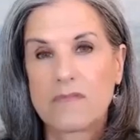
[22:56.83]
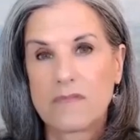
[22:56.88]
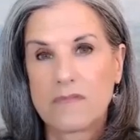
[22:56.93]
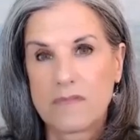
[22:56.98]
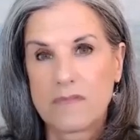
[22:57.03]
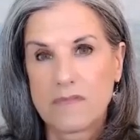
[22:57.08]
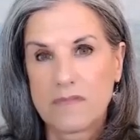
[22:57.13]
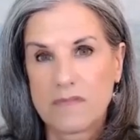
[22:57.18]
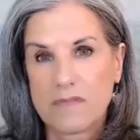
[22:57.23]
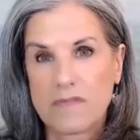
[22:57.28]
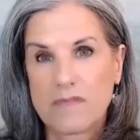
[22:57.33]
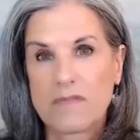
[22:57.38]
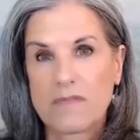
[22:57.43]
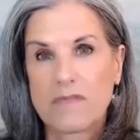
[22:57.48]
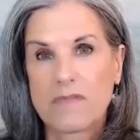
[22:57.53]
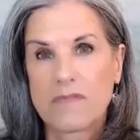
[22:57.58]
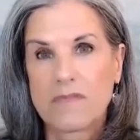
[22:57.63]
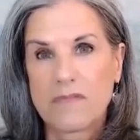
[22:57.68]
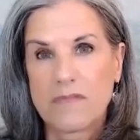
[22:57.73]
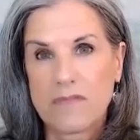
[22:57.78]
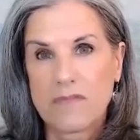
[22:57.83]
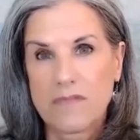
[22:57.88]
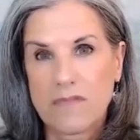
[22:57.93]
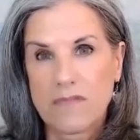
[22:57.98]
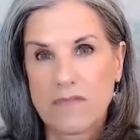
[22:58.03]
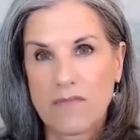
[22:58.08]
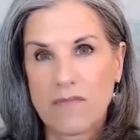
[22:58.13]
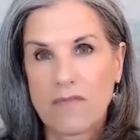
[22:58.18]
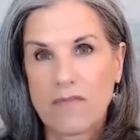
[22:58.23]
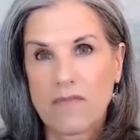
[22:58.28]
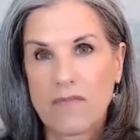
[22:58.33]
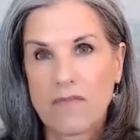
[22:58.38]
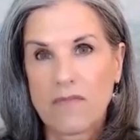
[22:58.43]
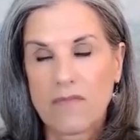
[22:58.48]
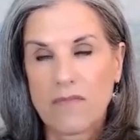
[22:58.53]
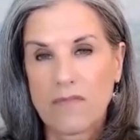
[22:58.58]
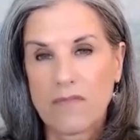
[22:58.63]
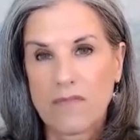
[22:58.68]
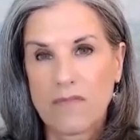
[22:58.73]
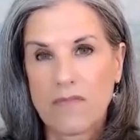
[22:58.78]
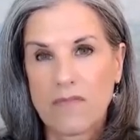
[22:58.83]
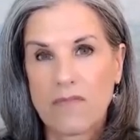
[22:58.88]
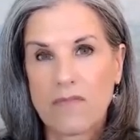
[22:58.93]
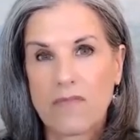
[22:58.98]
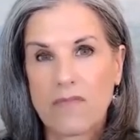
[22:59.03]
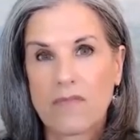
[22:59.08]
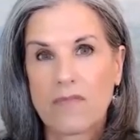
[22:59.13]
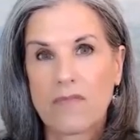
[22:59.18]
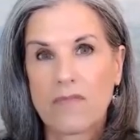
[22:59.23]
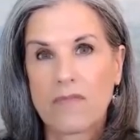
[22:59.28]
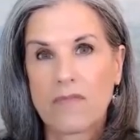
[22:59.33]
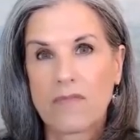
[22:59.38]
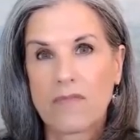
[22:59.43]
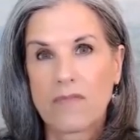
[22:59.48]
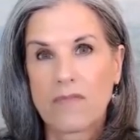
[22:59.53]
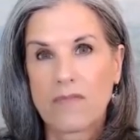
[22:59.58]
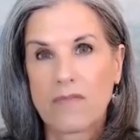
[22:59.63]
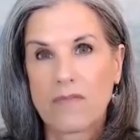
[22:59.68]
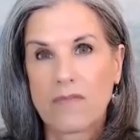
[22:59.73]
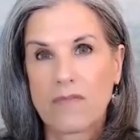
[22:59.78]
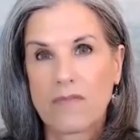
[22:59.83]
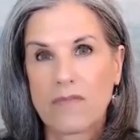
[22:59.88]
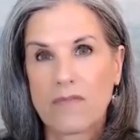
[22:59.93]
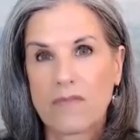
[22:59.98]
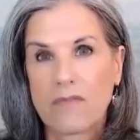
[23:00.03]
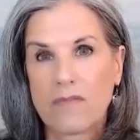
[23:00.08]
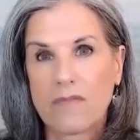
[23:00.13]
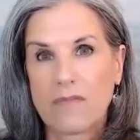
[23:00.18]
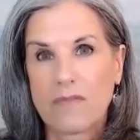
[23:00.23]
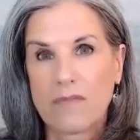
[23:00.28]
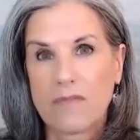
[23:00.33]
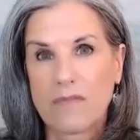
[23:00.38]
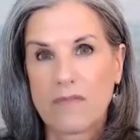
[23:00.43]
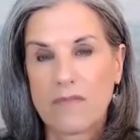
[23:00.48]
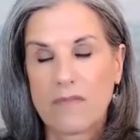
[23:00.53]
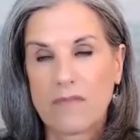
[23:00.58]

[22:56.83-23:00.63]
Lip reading: (not speaking)